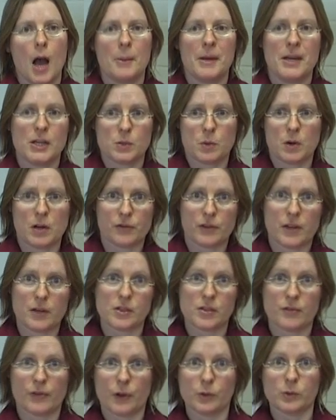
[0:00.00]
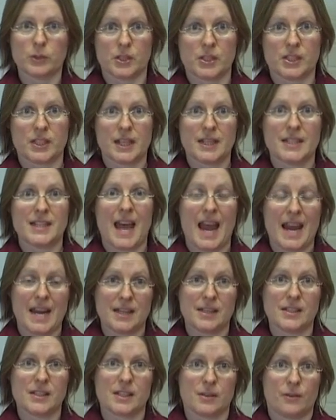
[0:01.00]
Each one of those folders
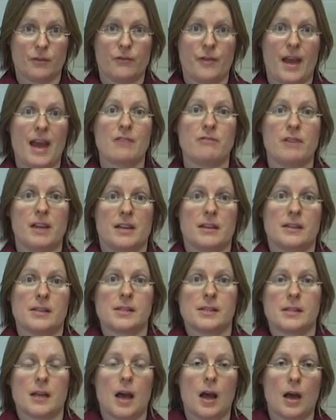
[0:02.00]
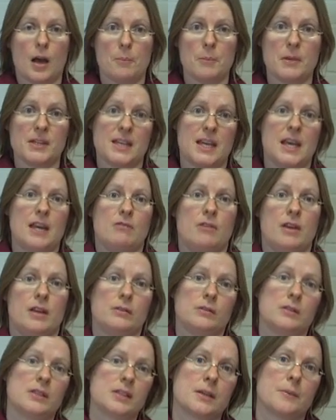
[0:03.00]
contains various
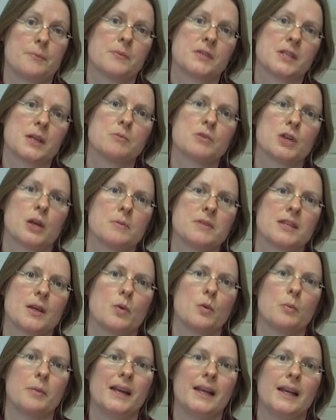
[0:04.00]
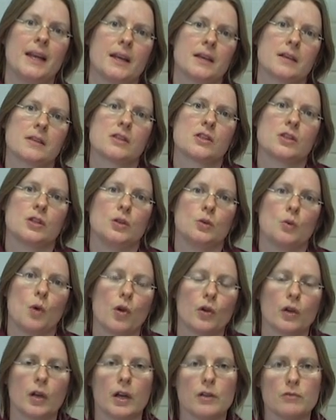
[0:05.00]
materials. Sometimes there will be links to
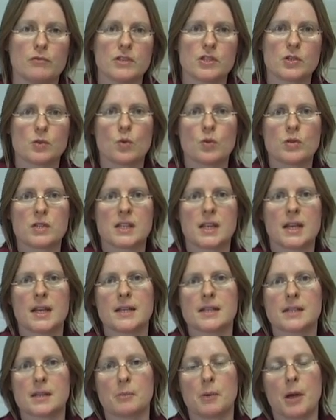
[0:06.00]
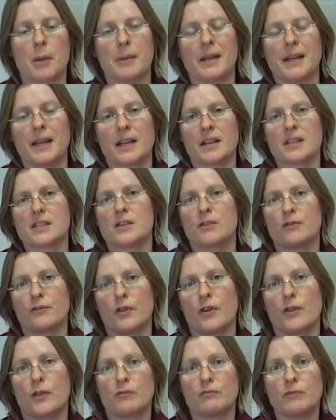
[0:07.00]
online resources, might be links to
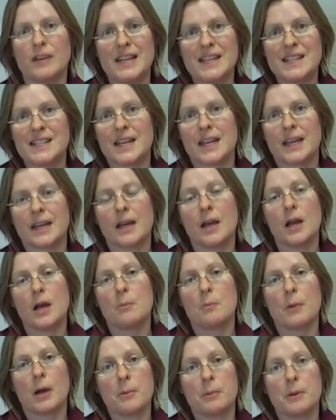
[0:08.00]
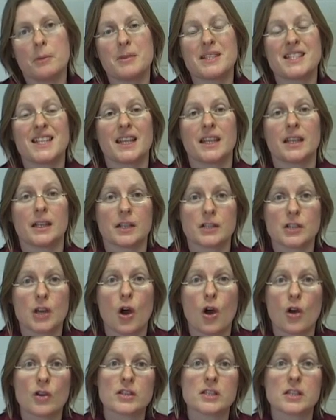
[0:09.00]
further reading, might be particular
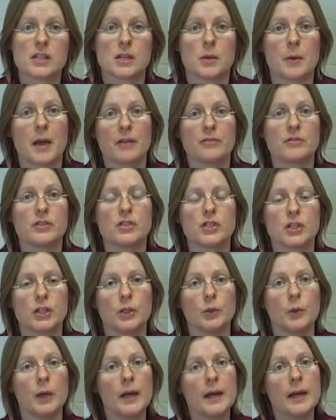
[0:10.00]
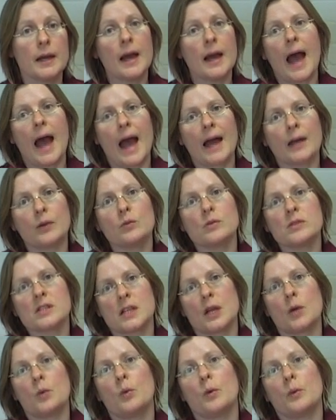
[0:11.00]
tasks you have to do, and
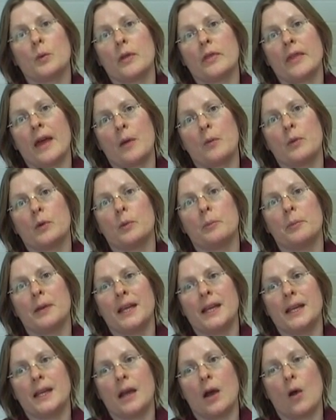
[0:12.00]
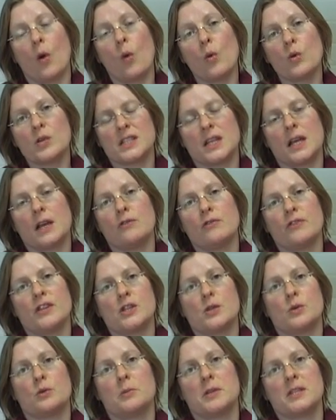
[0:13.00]
also there will be
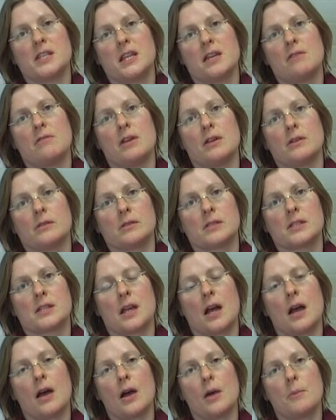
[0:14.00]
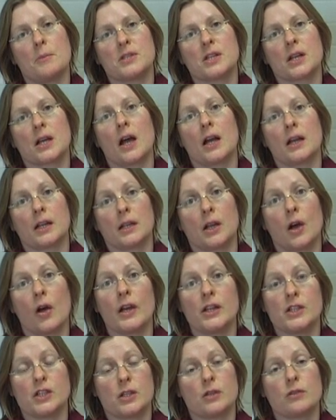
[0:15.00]
audio-visual materials to kind of
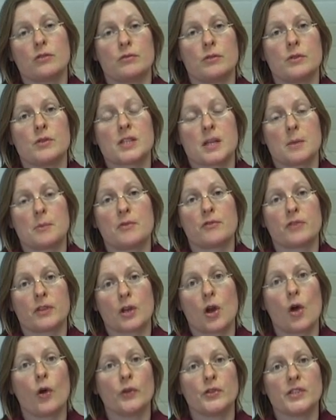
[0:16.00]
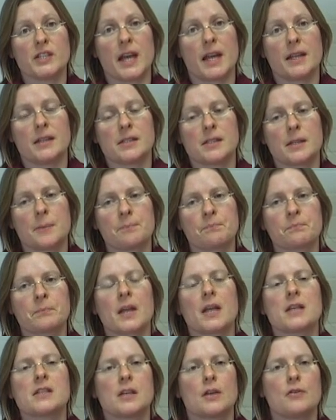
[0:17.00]
guide you through some of the content.
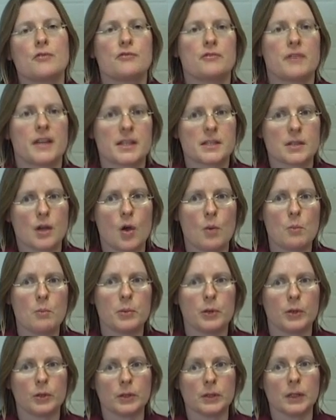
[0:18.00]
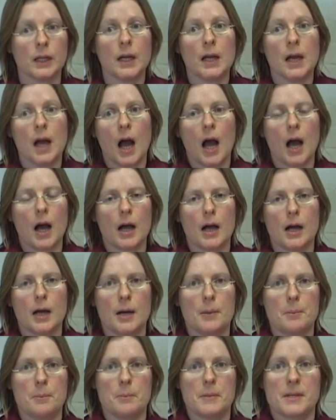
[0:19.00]
So for example,
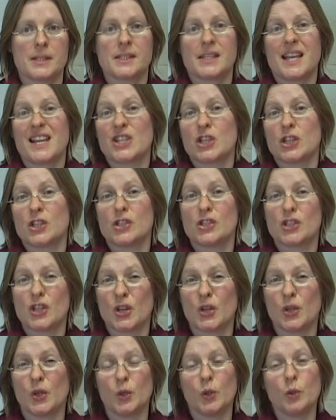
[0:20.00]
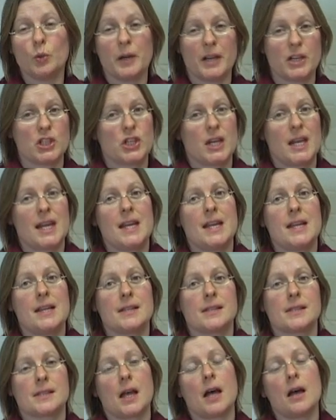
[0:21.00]
session 2, which
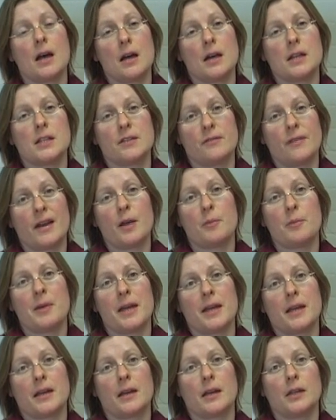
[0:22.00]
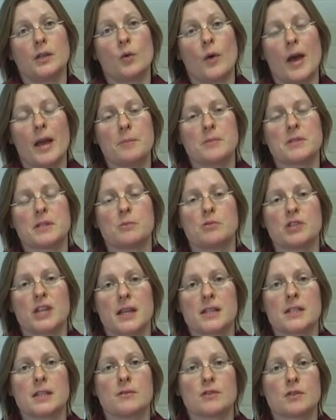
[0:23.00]
is developing your aims and
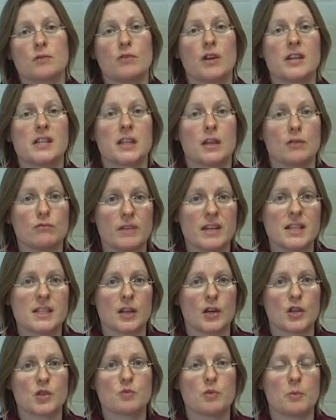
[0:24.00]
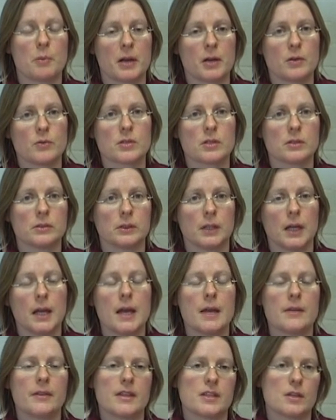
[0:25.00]
objectives and writing a research proposal,
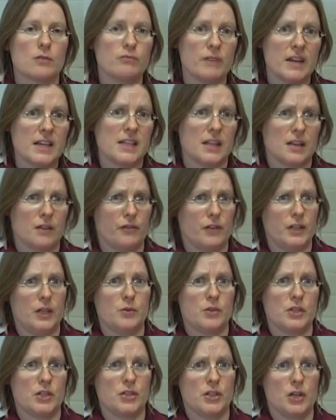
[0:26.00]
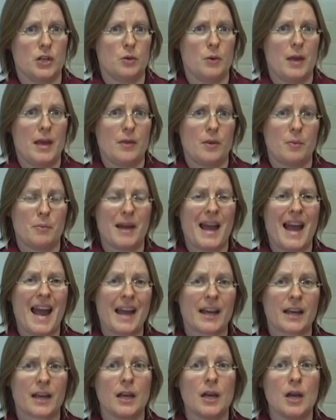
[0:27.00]
there's a reading for you to do in the
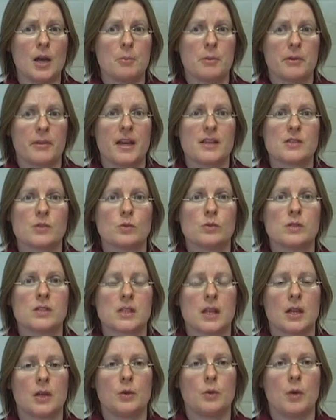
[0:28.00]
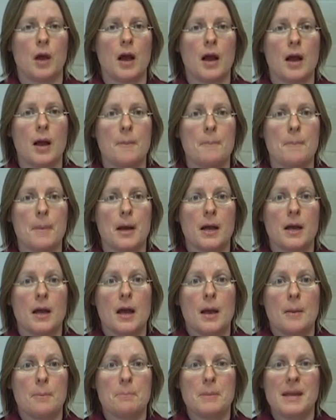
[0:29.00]
pack, but there's also
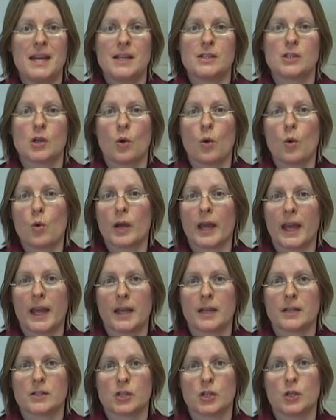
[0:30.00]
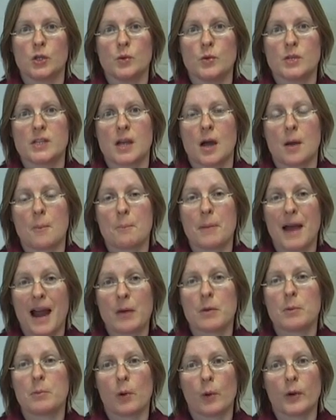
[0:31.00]
me talking to some
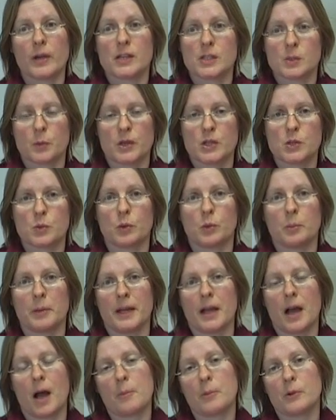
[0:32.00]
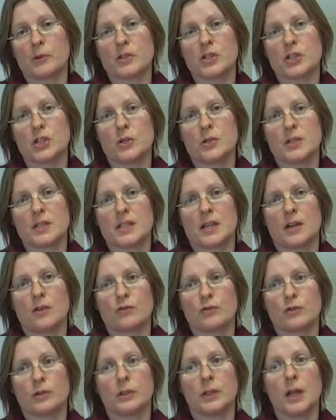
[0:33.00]
PowerPoints which will be up on Student
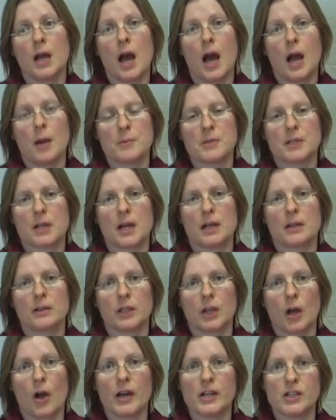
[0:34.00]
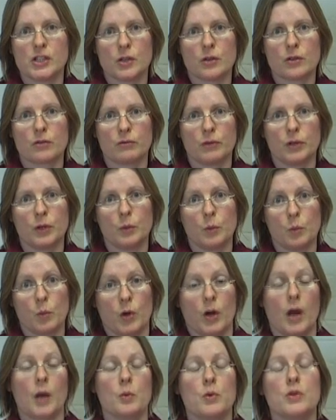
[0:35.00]
Central to kind of guide you through
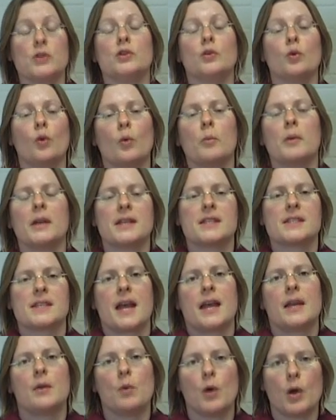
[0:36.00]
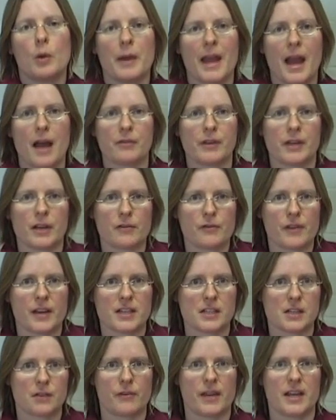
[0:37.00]
what I would normally say were we having a
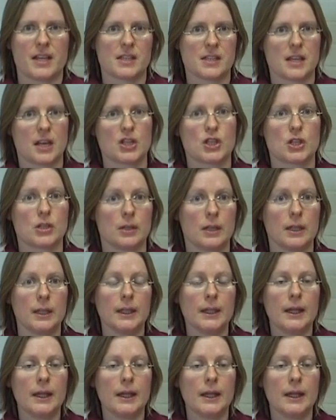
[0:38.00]
face-to-face session.